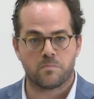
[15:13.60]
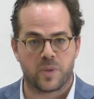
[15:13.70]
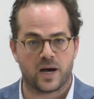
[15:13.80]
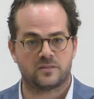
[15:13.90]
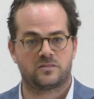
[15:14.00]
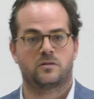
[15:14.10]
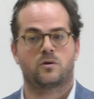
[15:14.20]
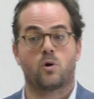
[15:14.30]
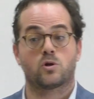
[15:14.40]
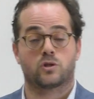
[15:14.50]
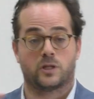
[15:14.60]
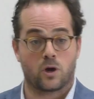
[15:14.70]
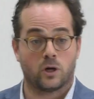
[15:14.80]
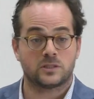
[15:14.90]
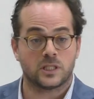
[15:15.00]
but also the
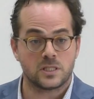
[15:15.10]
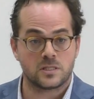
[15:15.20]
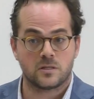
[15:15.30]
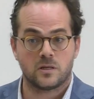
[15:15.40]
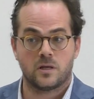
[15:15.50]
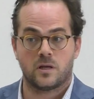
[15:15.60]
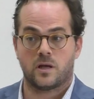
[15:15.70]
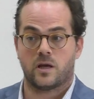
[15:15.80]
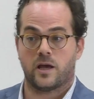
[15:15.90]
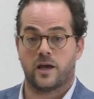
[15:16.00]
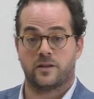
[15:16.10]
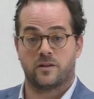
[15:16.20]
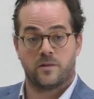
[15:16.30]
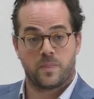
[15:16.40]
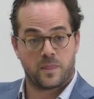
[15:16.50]
context and